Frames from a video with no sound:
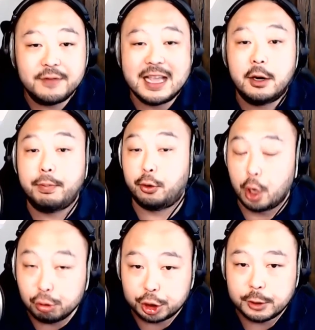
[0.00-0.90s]
in
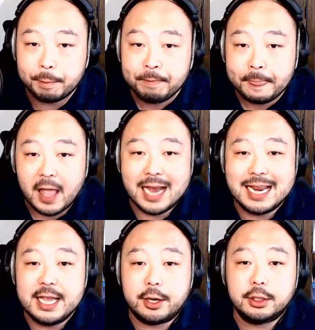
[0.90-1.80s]
approach, and
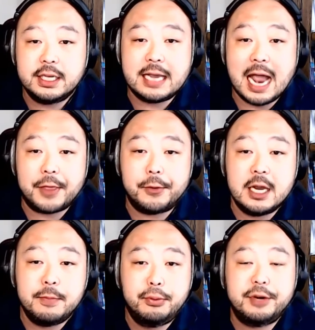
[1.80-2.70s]
eager to gather
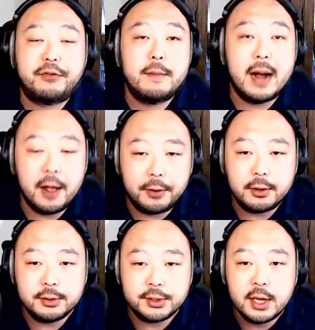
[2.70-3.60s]
input from
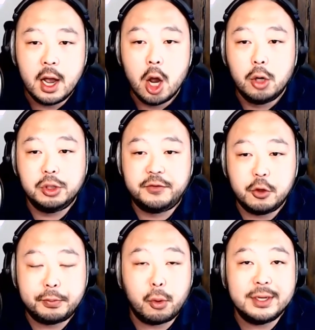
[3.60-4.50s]
others whose
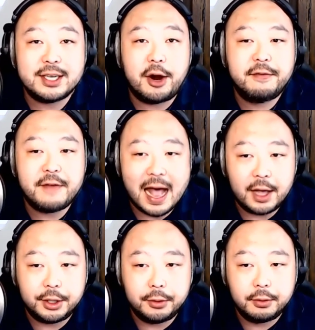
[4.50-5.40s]
viewpoints are
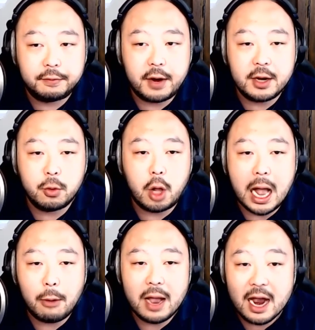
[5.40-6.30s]
valued. Frank will,
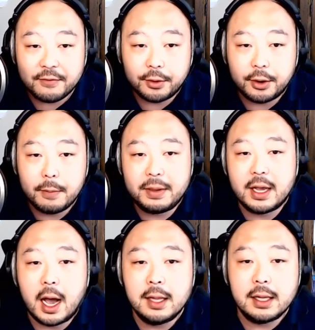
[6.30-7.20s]
however, be
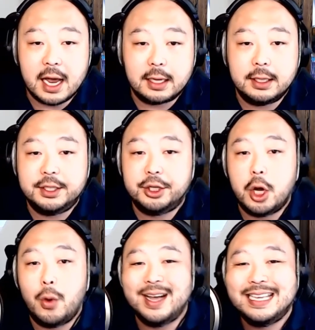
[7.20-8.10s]
unlikely to
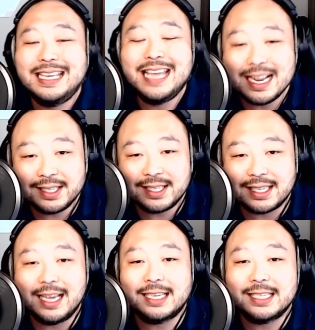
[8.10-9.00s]
go
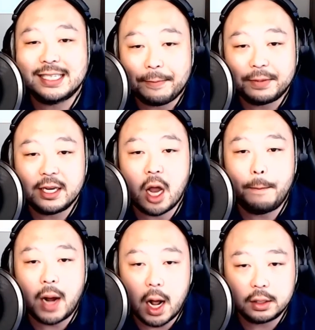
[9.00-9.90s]
against accepted
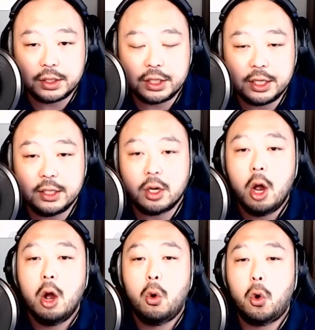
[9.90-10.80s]
policies
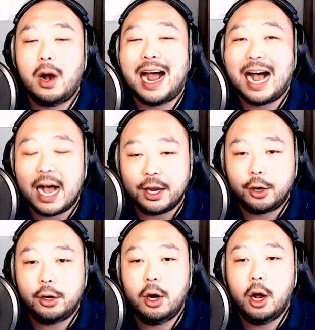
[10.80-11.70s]
or higher